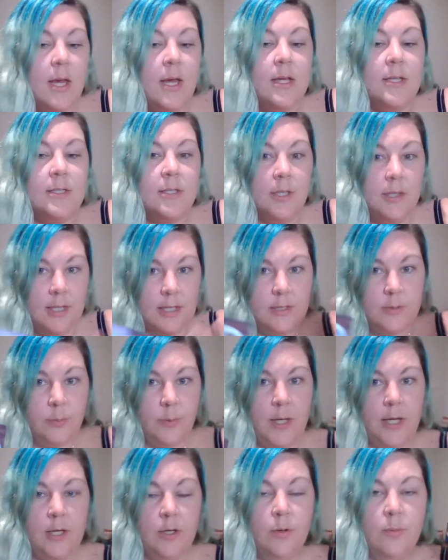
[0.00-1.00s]
So this
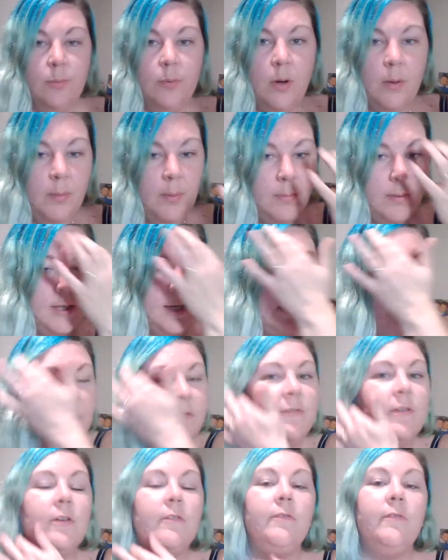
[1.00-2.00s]
week you're probably going to
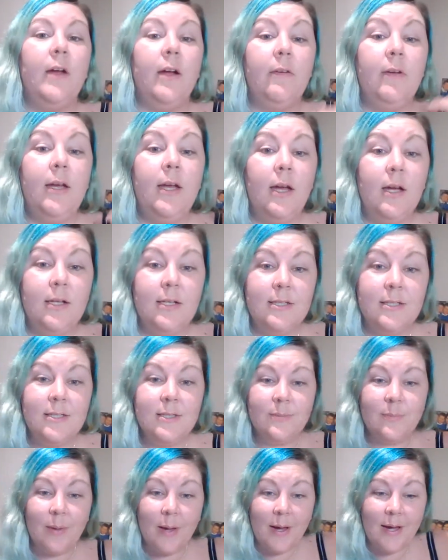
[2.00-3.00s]
feel very
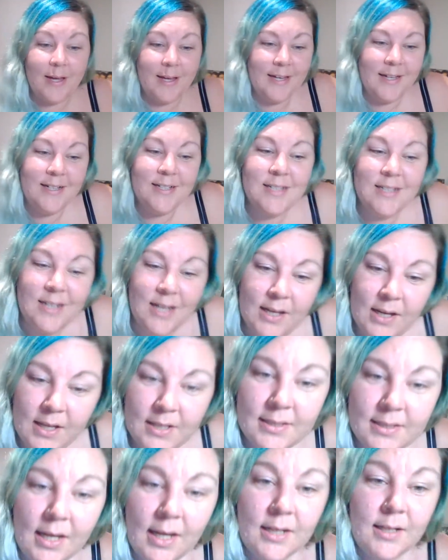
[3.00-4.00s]
uninspired. And like I
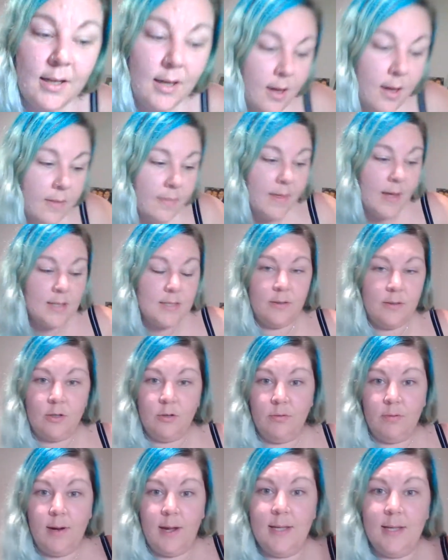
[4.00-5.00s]
said, that's a
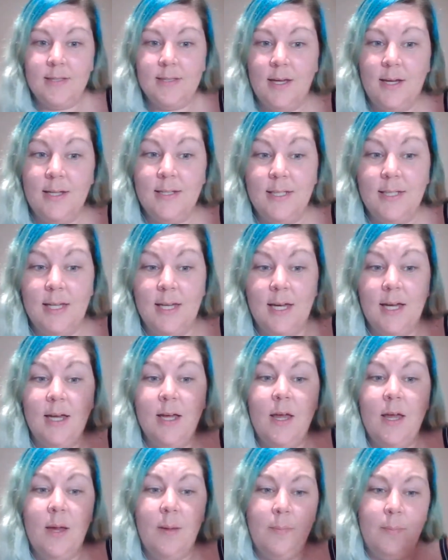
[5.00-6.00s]
great idea,
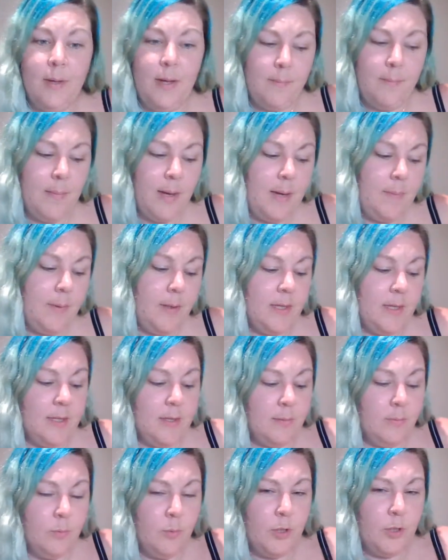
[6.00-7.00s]
but it may be that the
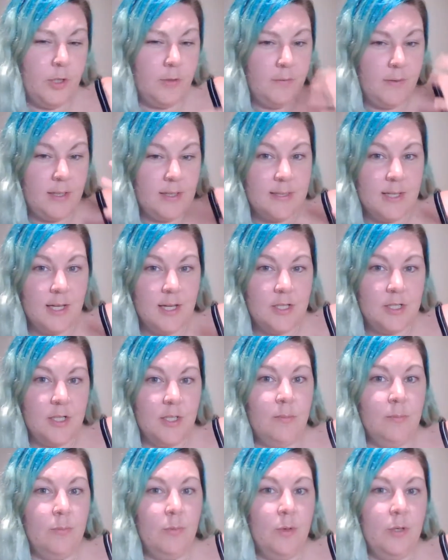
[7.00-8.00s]
more you research it, the
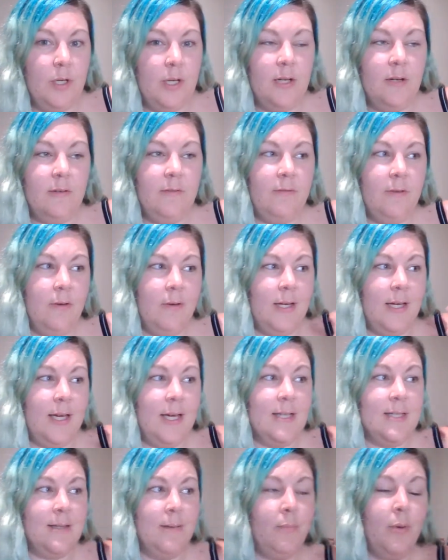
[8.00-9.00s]
more you're going to feel like
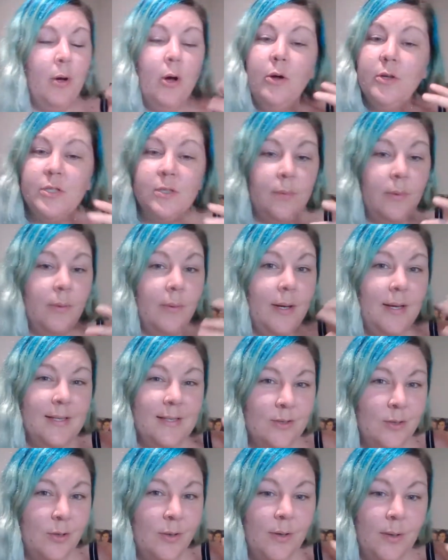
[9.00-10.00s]
it's impossible. It's
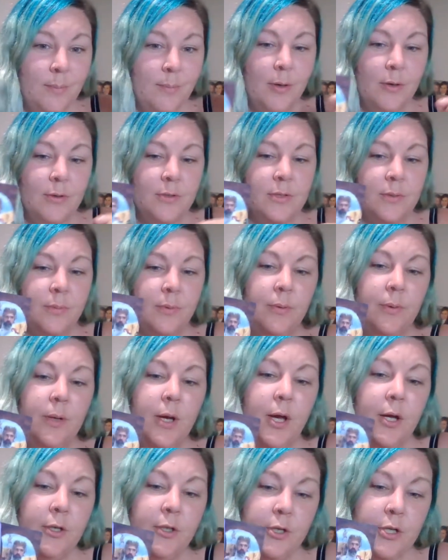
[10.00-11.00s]
not impossible.
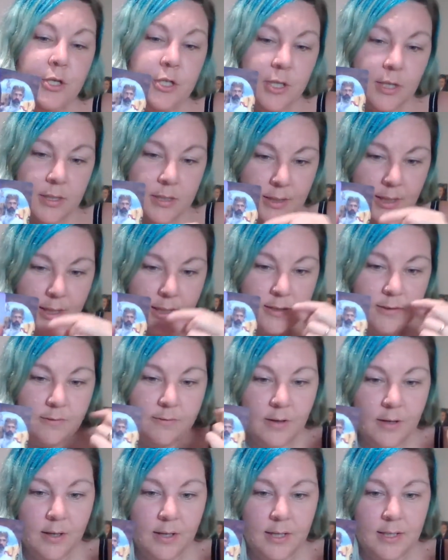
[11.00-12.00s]
You just need to
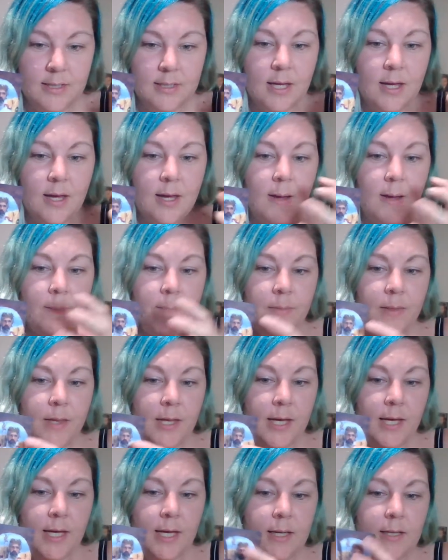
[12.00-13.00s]
find
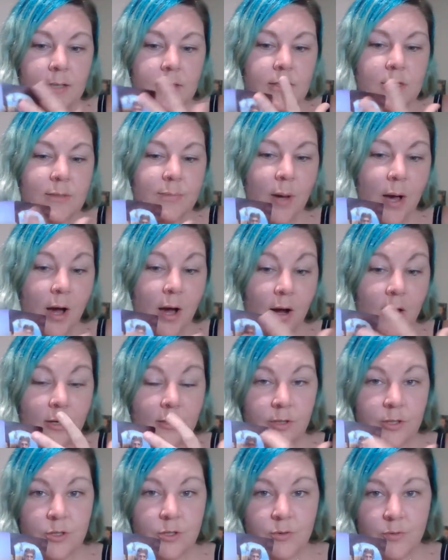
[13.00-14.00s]
the spark,
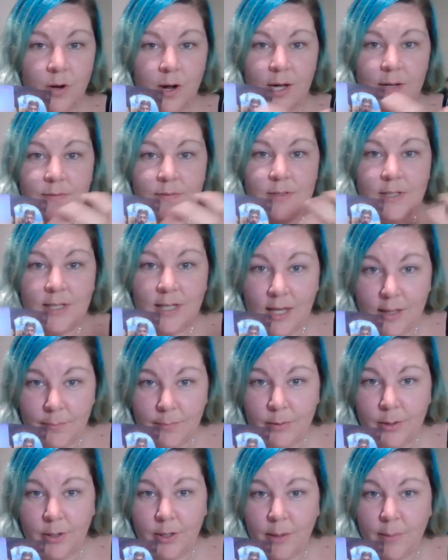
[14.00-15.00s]
the drive to keep
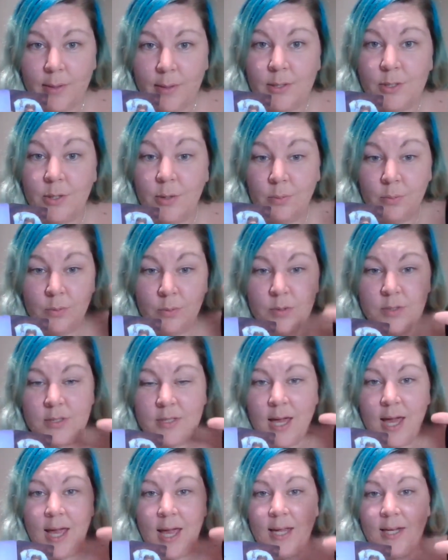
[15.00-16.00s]
you going towards
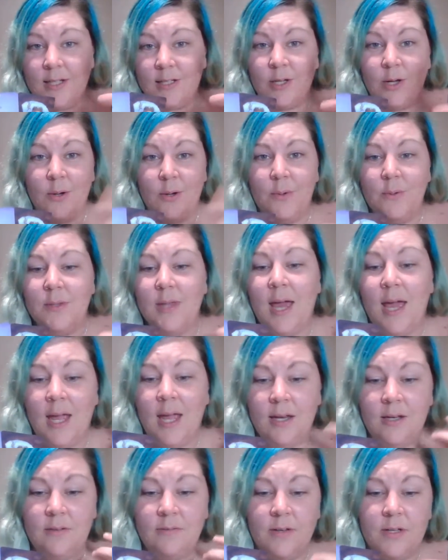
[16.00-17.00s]
that end goal, that
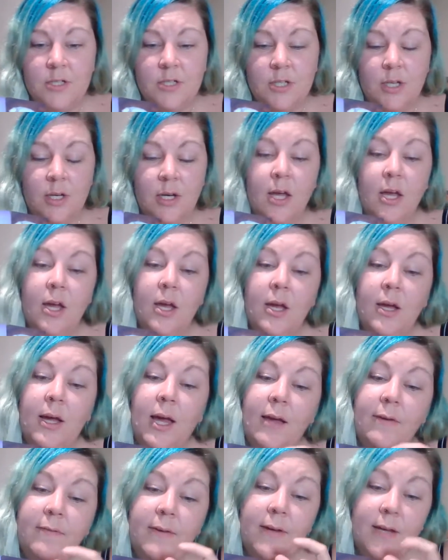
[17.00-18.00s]
end vision.
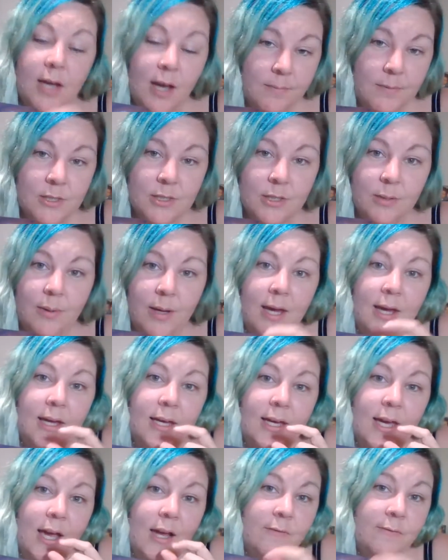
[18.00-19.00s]
If it comes to it,
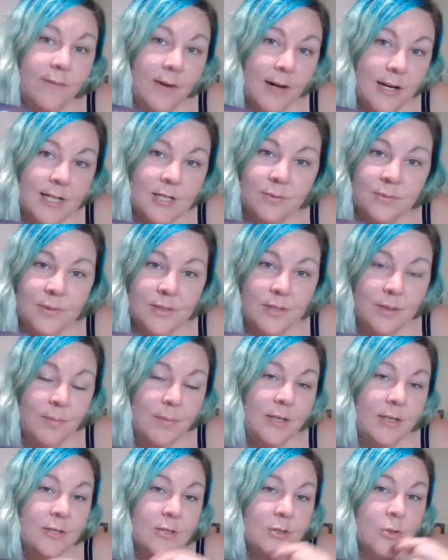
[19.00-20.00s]
get advice from somebody
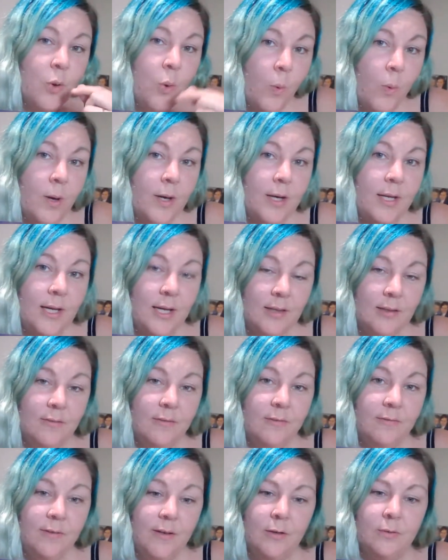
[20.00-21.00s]
that's already in the
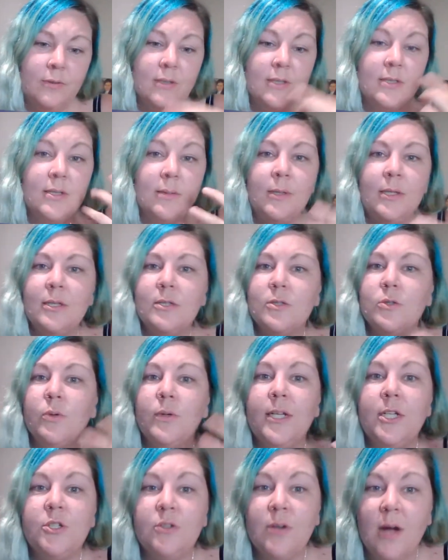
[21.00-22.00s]
field, somebody that's
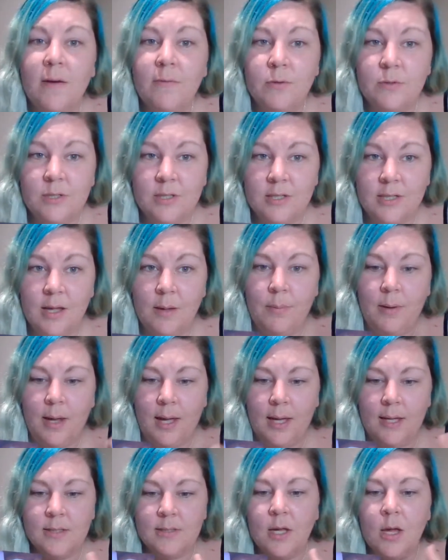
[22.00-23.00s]
already traveled to that
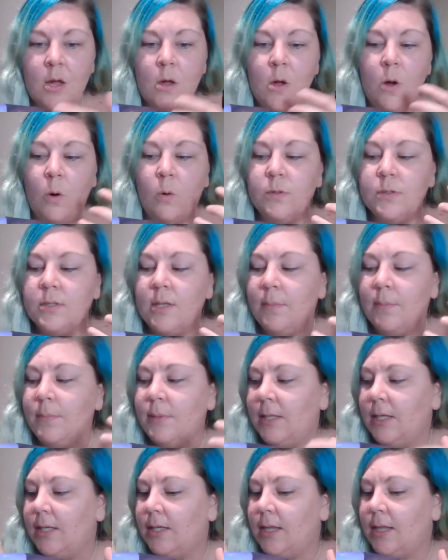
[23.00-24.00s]
place, or
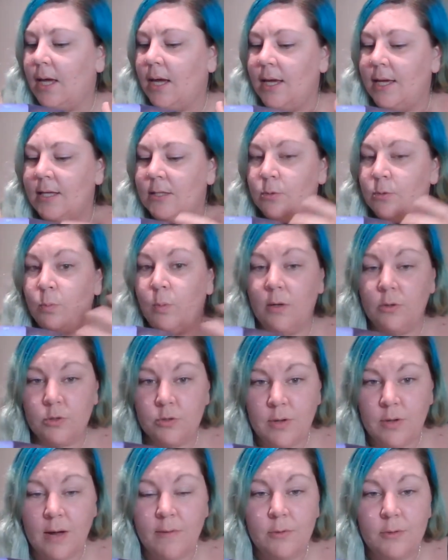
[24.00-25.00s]
somebody that is well
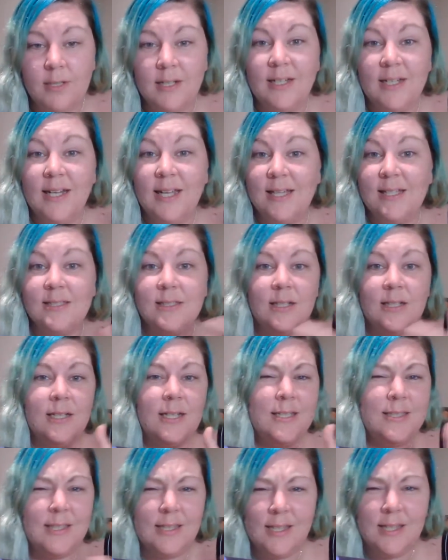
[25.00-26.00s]
traveled, at least
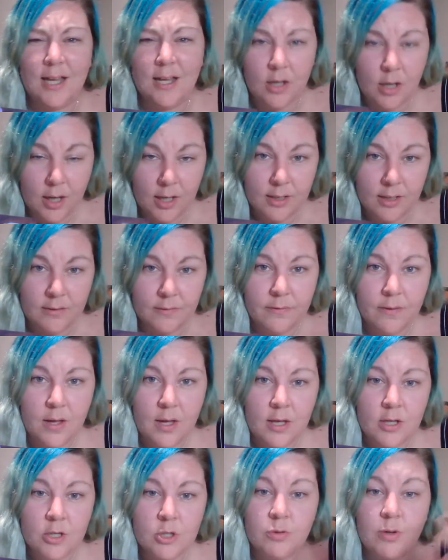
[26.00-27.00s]
in that kind of
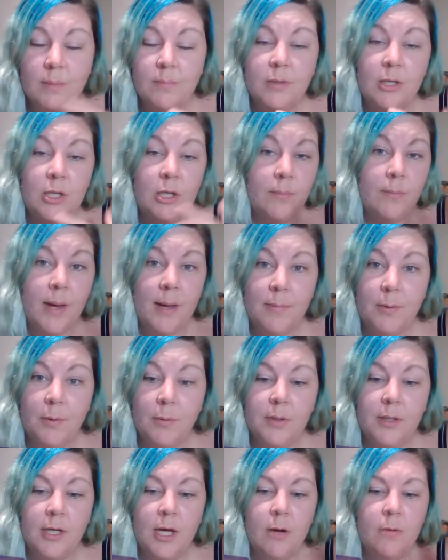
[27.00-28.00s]
trip that you maybe
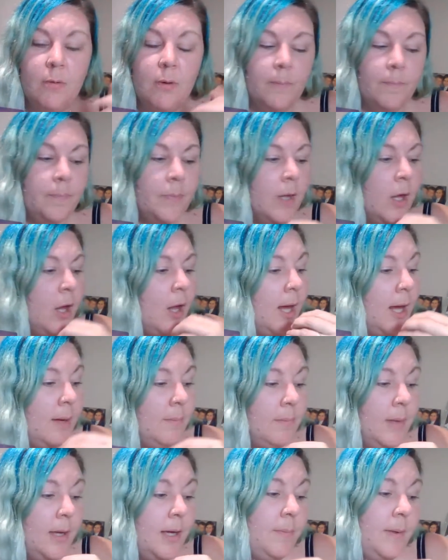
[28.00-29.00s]
want to go on. It
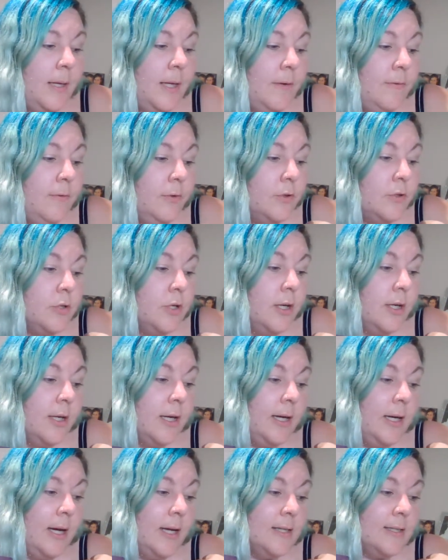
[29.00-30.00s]
may be if you're
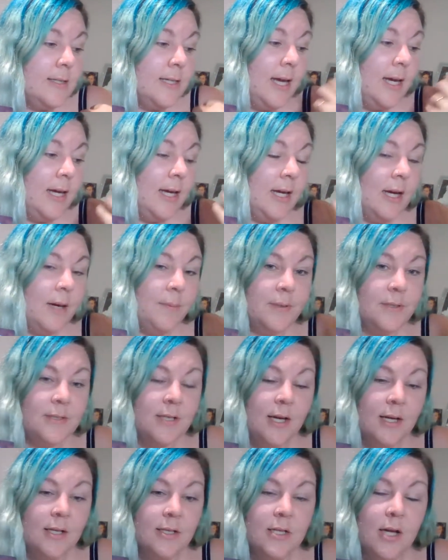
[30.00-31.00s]
looking at taking up a
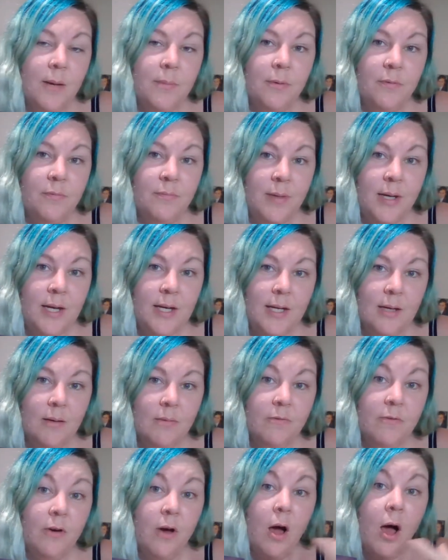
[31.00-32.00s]
certain type of medium
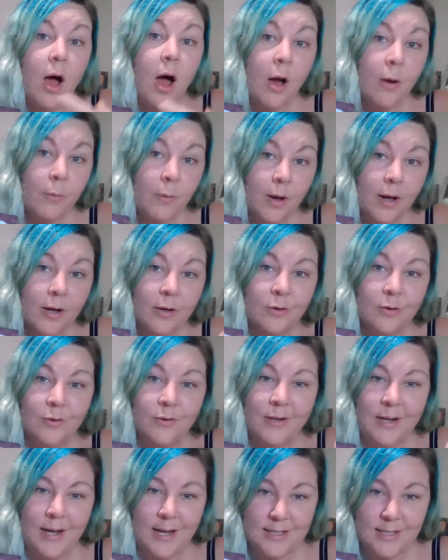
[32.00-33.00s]
for artwork or
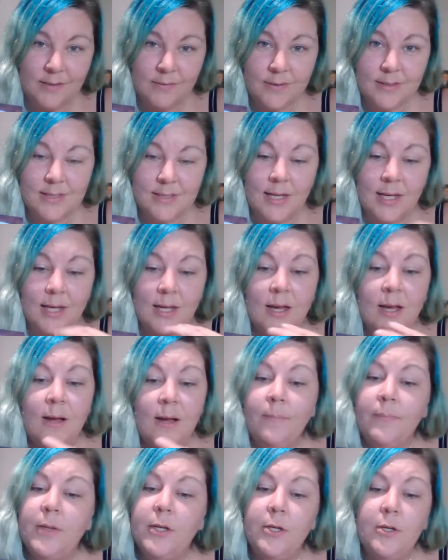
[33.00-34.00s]
creativity,
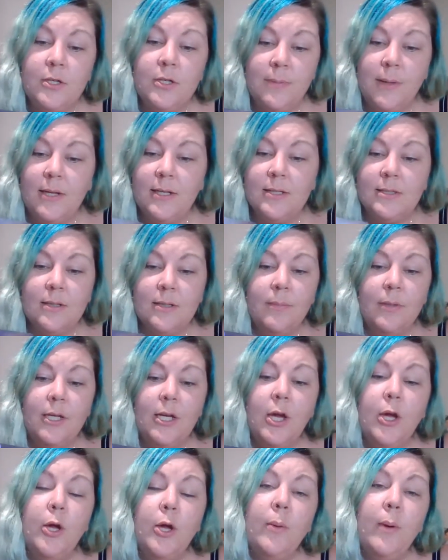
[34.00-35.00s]
that you speak to
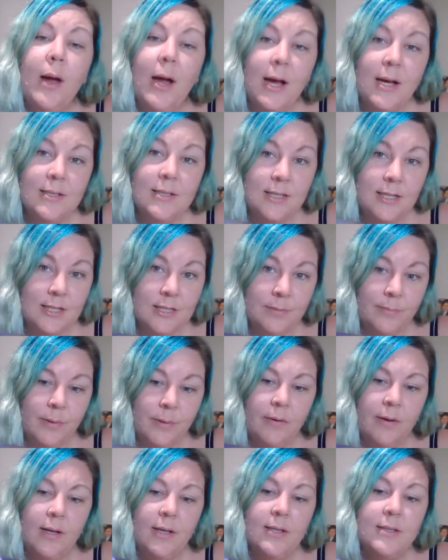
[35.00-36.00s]
somebody who has
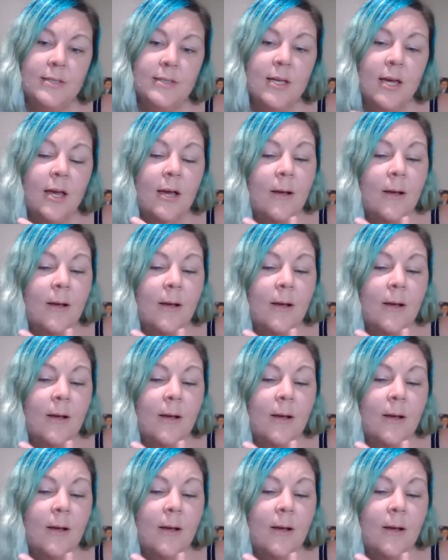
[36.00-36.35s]
experience.